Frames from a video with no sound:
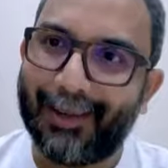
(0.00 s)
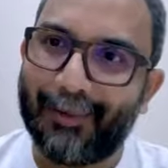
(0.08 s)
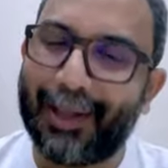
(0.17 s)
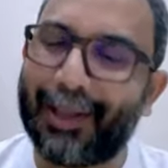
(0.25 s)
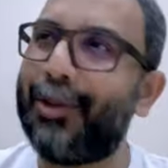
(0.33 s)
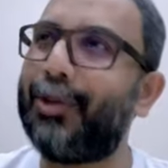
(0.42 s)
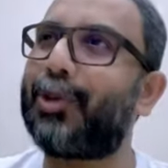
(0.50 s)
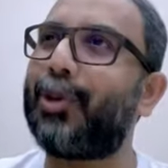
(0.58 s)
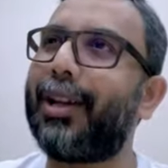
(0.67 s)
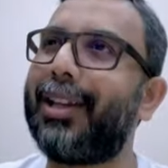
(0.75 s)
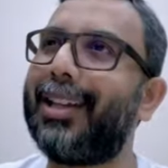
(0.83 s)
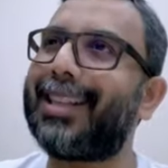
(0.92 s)
whether you
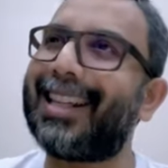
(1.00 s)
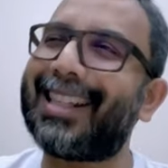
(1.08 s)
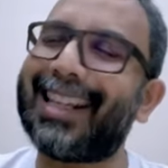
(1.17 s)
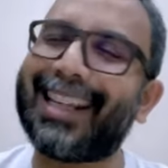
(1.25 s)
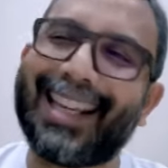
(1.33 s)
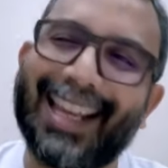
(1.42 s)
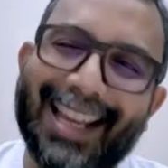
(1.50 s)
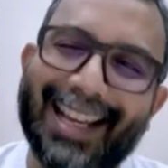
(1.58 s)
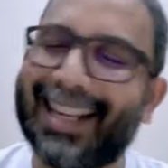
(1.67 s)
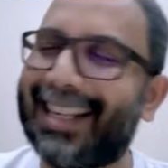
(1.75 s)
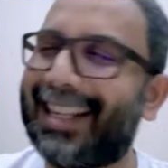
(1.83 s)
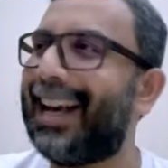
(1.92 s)
joined us as a kid,
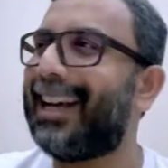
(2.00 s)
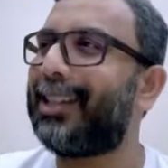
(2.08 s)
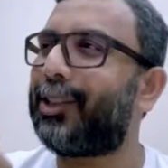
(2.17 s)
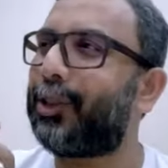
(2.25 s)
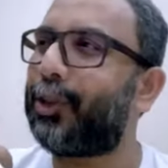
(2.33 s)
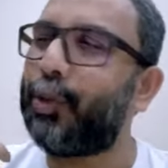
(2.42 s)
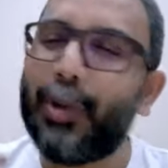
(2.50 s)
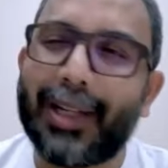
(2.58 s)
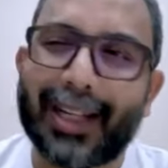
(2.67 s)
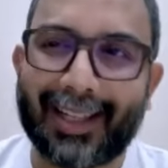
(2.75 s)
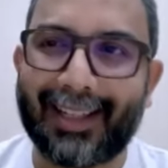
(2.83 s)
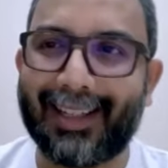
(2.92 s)
a young student,